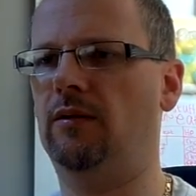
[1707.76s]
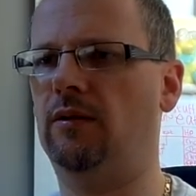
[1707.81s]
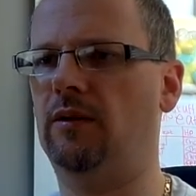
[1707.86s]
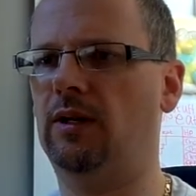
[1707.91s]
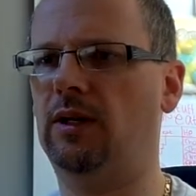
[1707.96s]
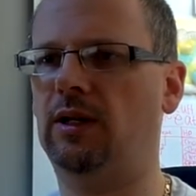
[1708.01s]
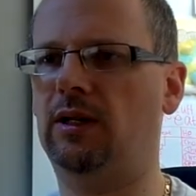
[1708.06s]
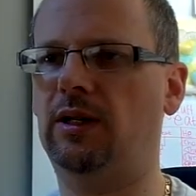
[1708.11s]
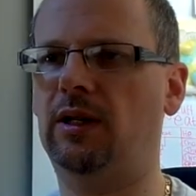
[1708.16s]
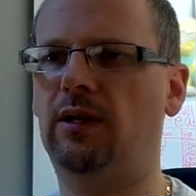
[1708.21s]

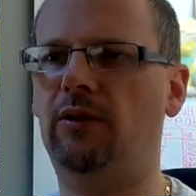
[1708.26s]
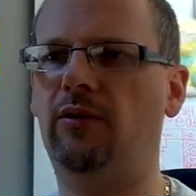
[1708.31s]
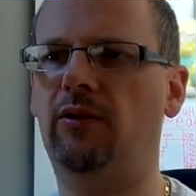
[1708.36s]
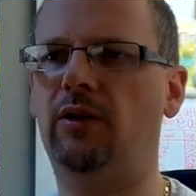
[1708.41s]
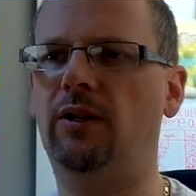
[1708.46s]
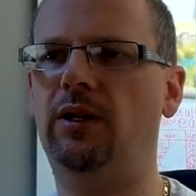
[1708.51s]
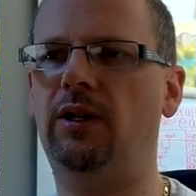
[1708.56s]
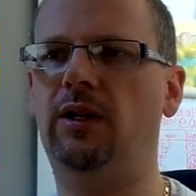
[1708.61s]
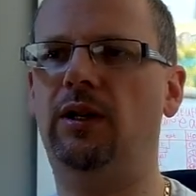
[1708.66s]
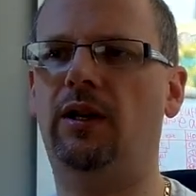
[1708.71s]
that's our
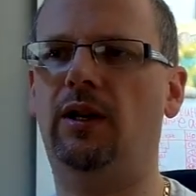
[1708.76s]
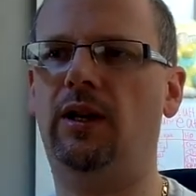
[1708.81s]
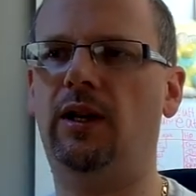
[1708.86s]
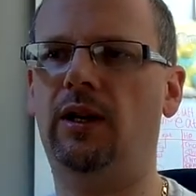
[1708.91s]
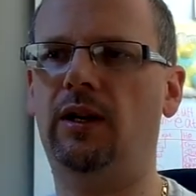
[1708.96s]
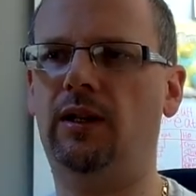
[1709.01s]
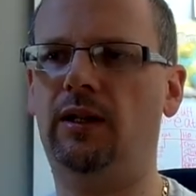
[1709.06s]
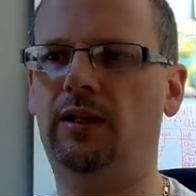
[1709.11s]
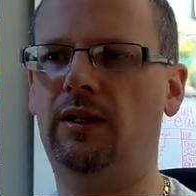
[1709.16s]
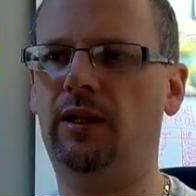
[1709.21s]
idea.
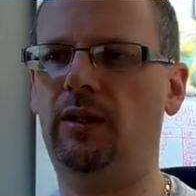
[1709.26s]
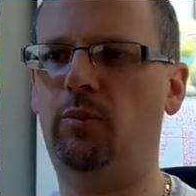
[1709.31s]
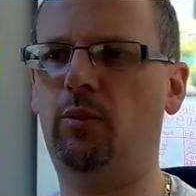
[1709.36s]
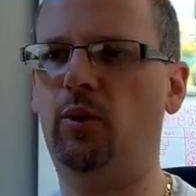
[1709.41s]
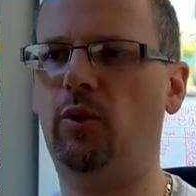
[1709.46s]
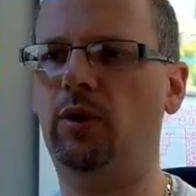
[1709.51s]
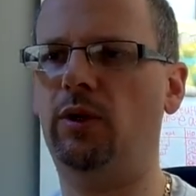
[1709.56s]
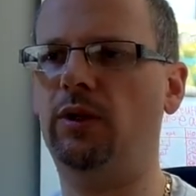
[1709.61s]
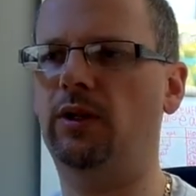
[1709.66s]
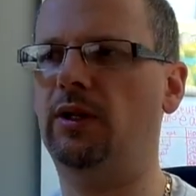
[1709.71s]
LED
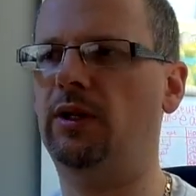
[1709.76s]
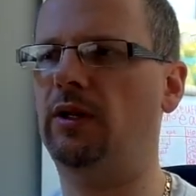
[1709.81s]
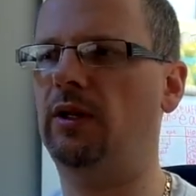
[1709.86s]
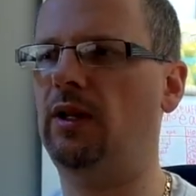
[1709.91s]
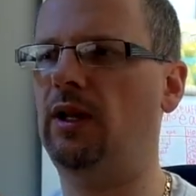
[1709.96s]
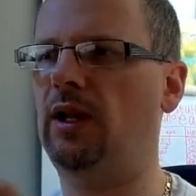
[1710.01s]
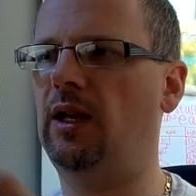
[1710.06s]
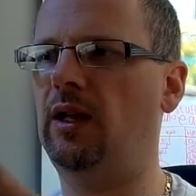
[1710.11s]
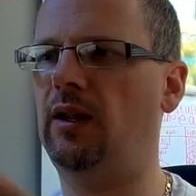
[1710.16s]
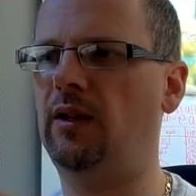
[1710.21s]
points in
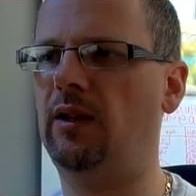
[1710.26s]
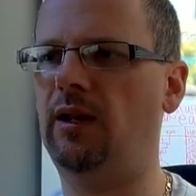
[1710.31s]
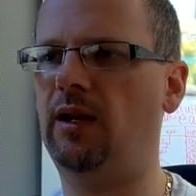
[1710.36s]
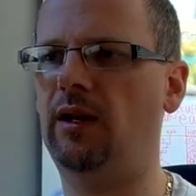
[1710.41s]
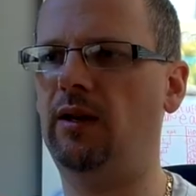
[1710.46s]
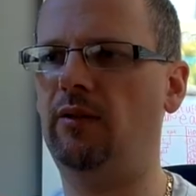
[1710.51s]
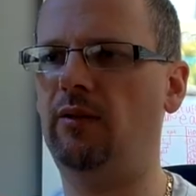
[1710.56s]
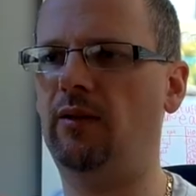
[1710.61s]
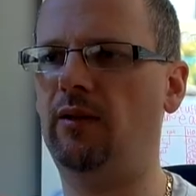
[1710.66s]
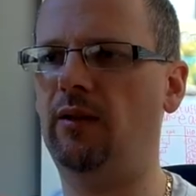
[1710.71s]
there,
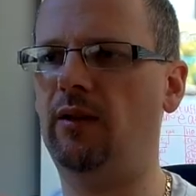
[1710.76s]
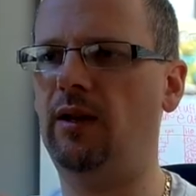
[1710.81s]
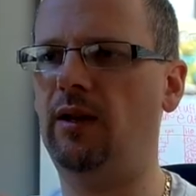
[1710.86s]
there and